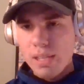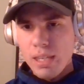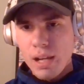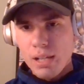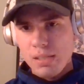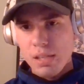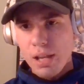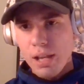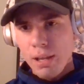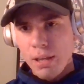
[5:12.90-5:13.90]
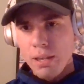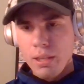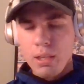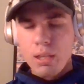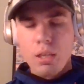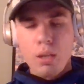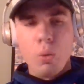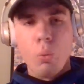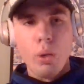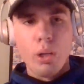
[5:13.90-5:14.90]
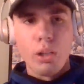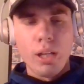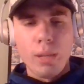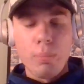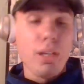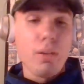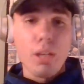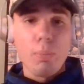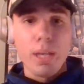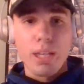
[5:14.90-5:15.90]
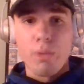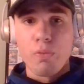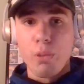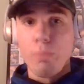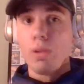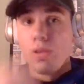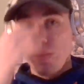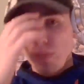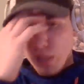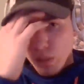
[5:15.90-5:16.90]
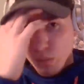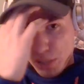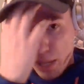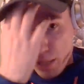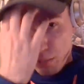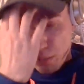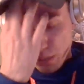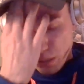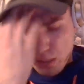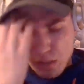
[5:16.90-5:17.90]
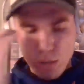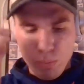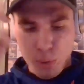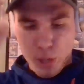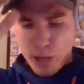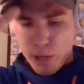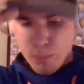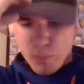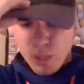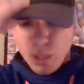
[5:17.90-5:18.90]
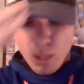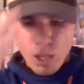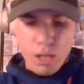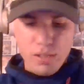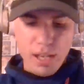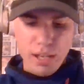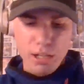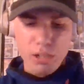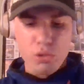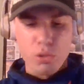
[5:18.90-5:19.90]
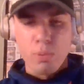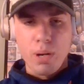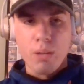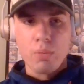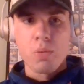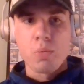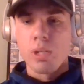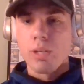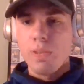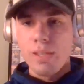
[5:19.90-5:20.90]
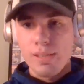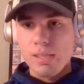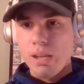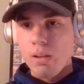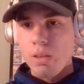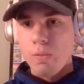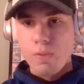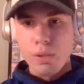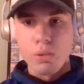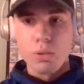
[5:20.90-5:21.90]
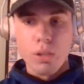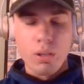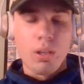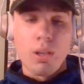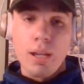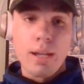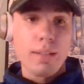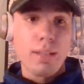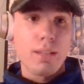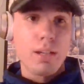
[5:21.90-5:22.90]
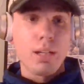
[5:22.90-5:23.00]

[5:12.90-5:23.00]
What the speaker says: Ansah will be a good pickup for the Bills if they do sign him. I think he's a good player. He's had injury problems, but if he can stay on the field, I think